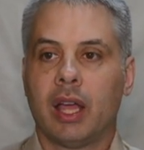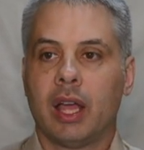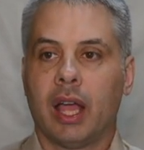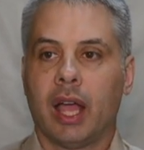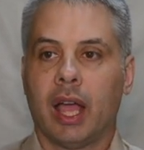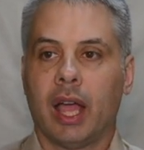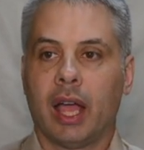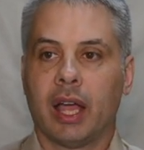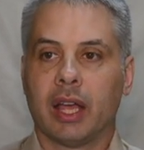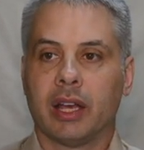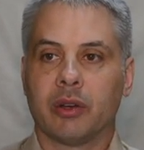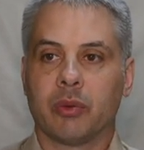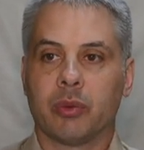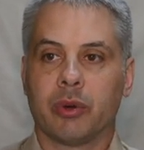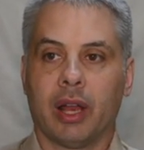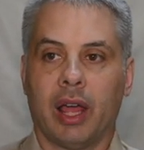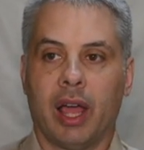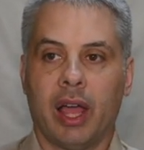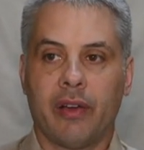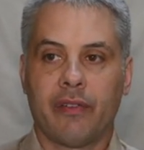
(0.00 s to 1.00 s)
And we'll
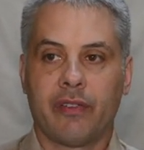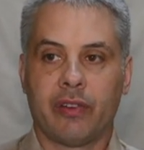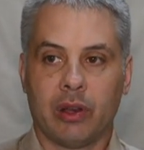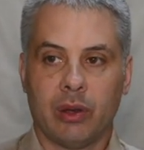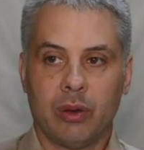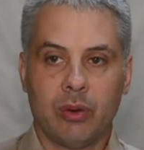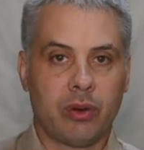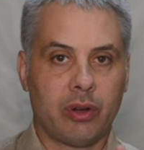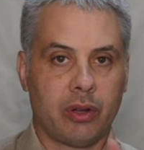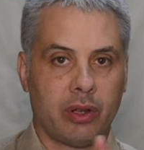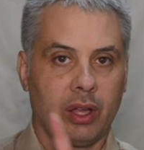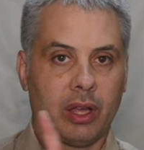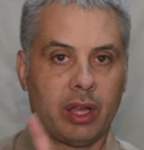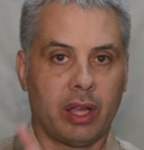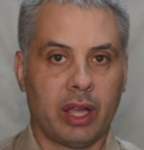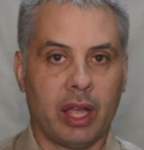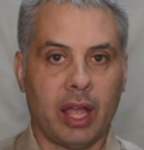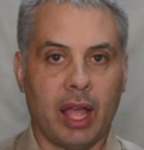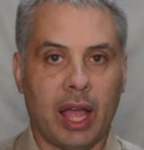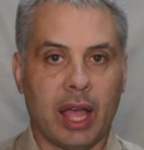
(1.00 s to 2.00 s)
have a look
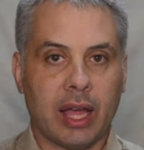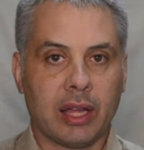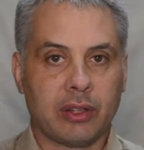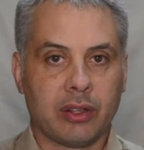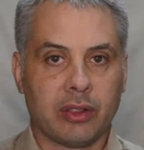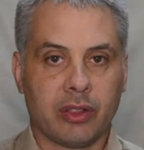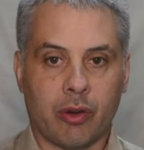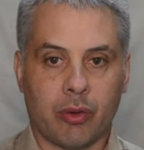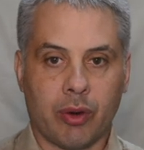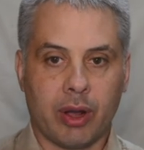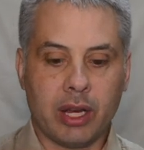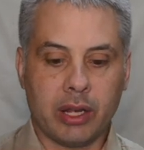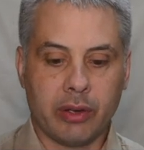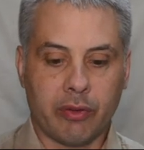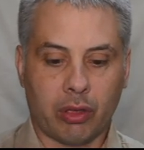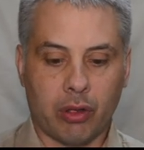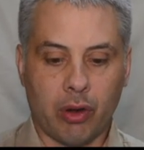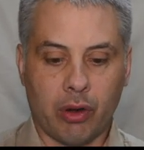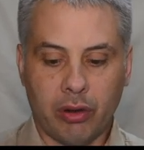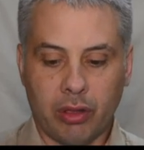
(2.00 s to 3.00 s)
at the creating of
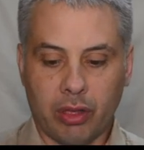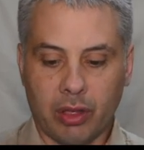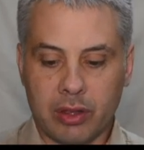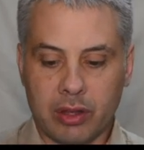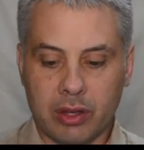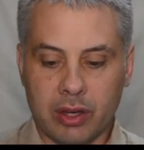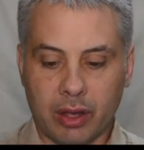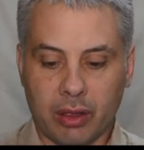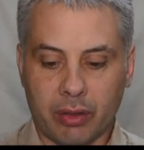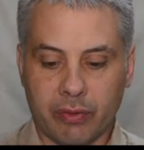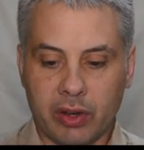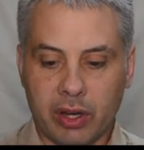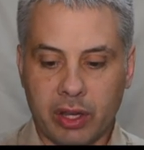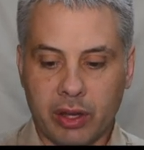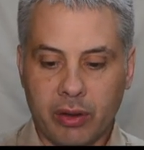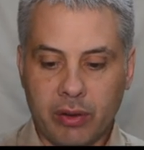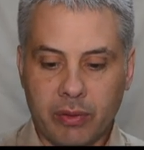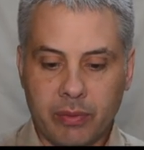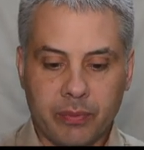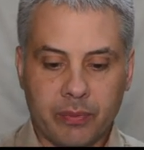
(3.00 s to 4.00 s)
sockets in the next
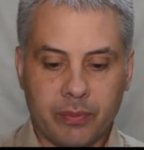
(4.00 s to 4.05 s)
video.